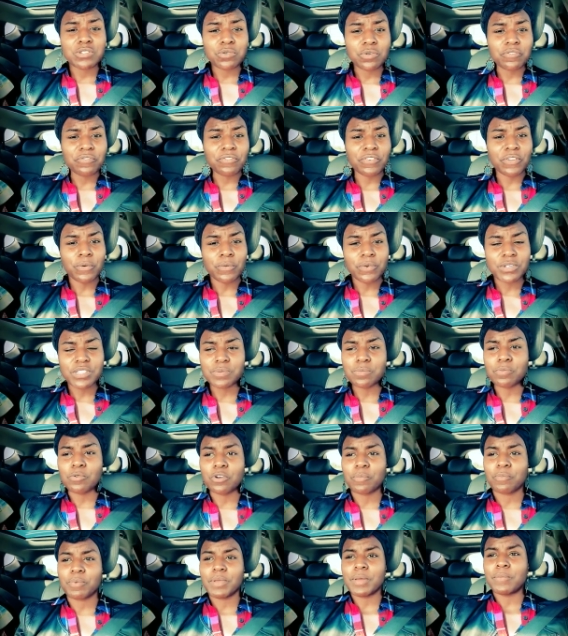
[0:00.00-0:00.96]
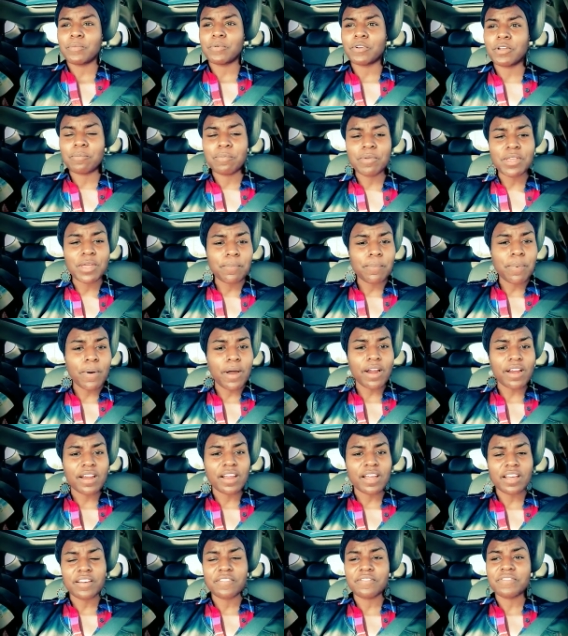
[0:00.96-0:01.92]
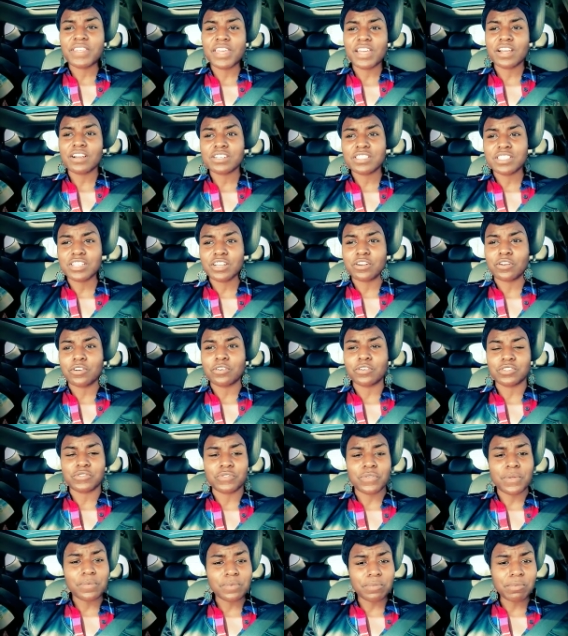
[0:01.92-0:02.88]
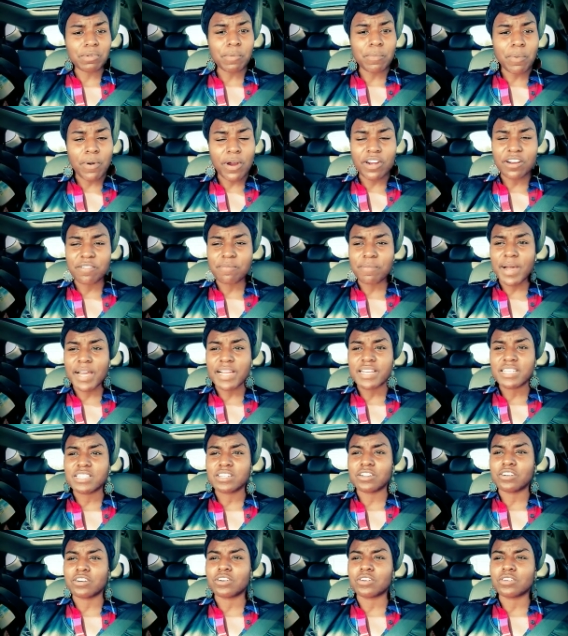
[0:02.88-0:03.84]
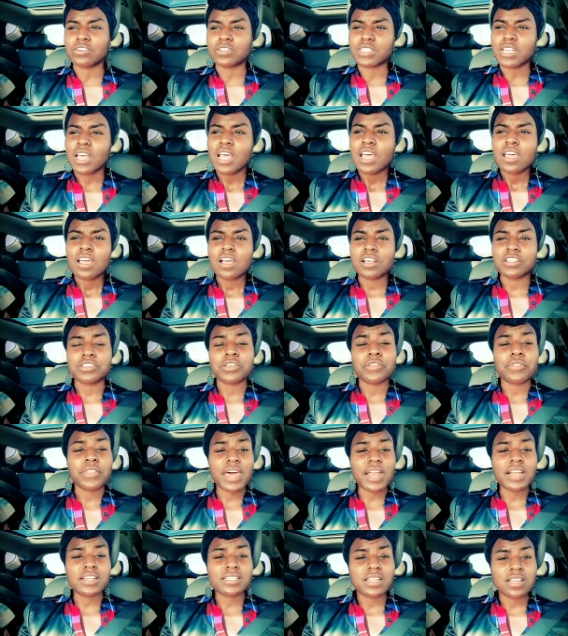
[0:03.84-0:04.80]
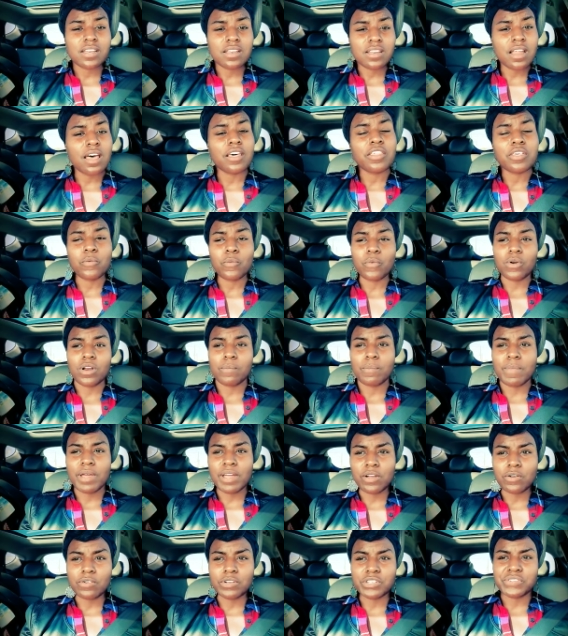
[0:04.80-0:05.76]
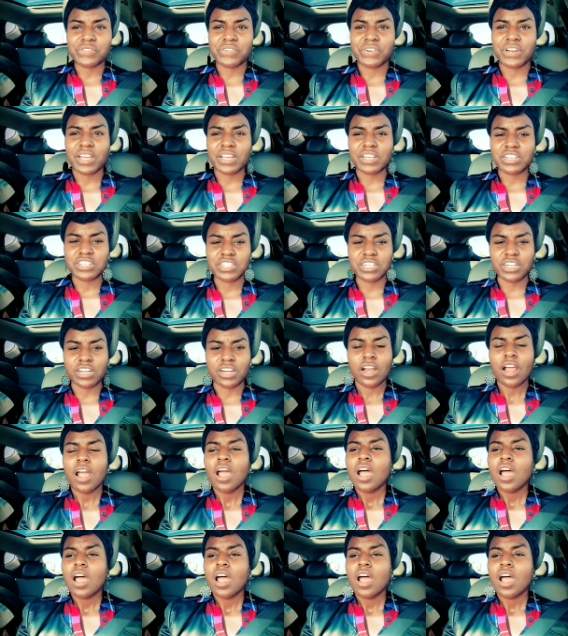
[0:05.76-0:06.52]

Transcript: To influence more people, to be a part of their circles, for them to be a part of my circles. And so that is another one of my goals for next year.